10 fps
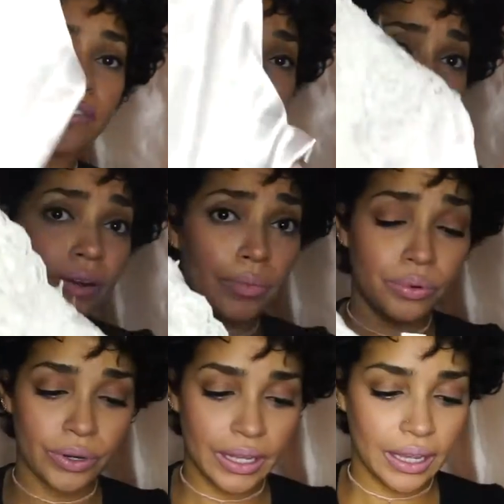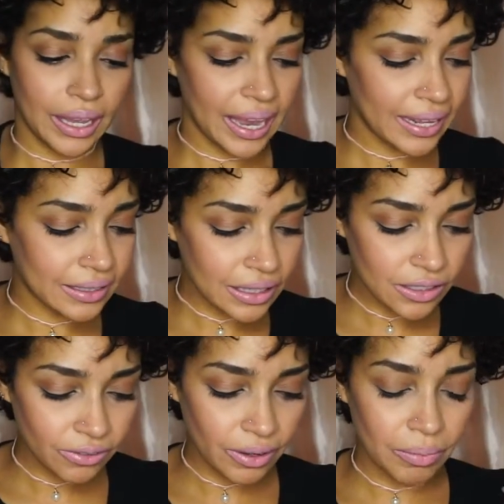Very pretty. It
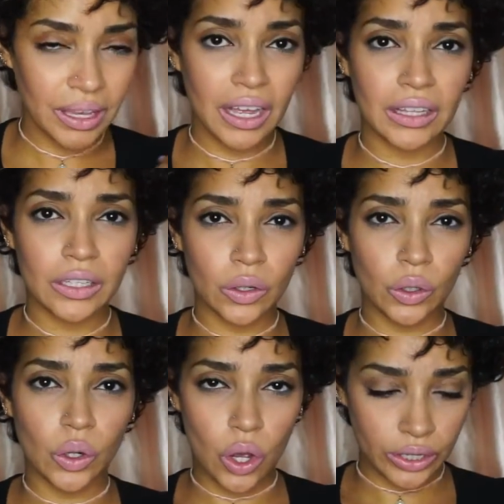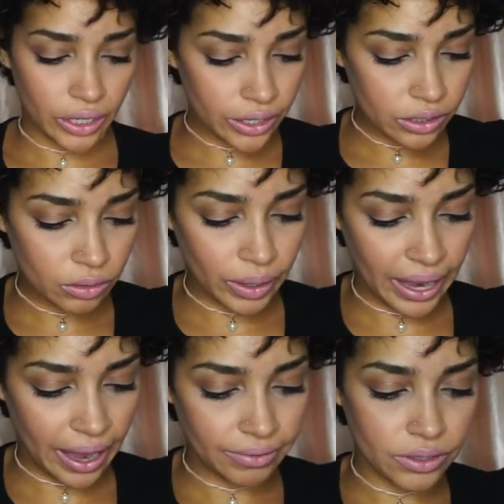does fit me a little long here, so I
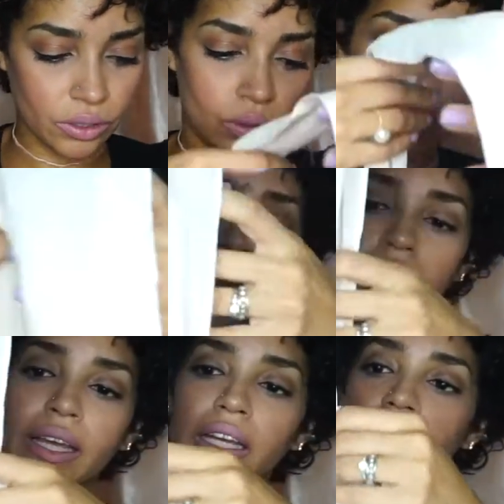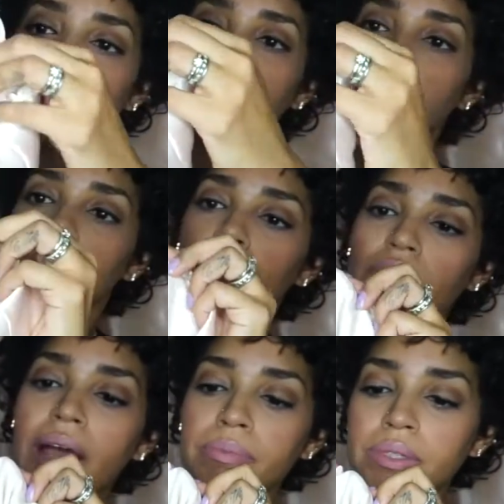have to like adjust the
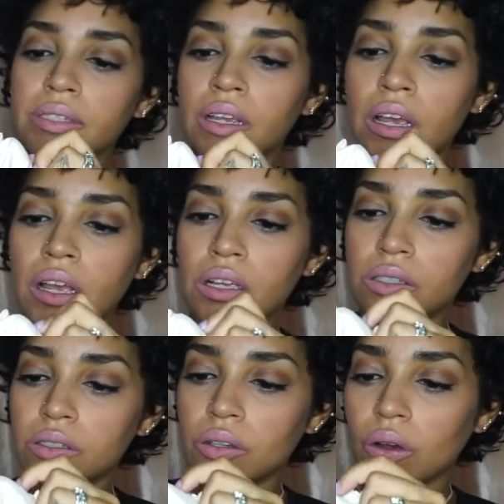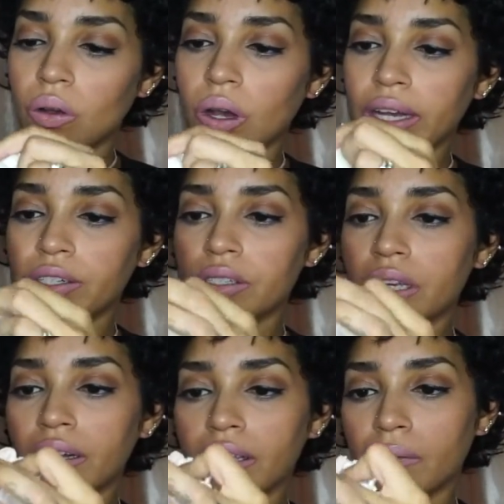straps. So I just
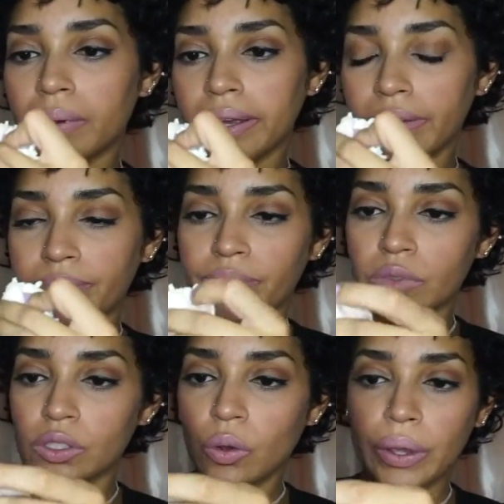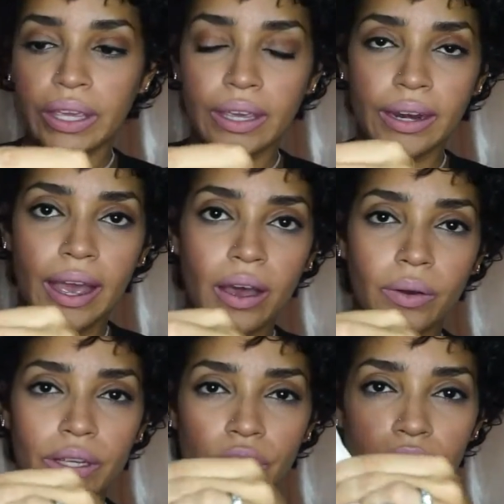got to get my sewing kit
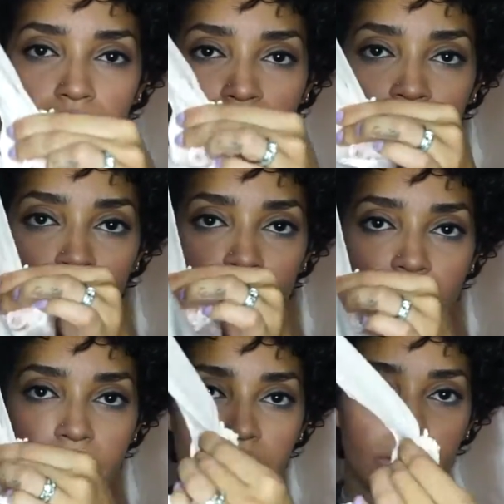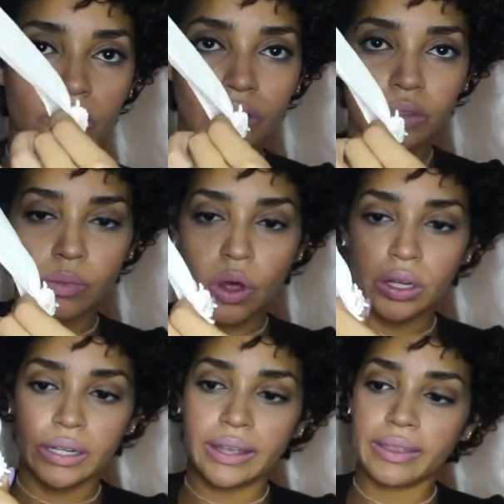out and just make the straps a little
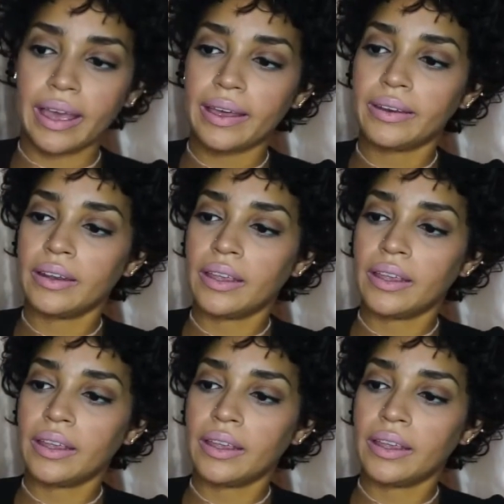smaller like that.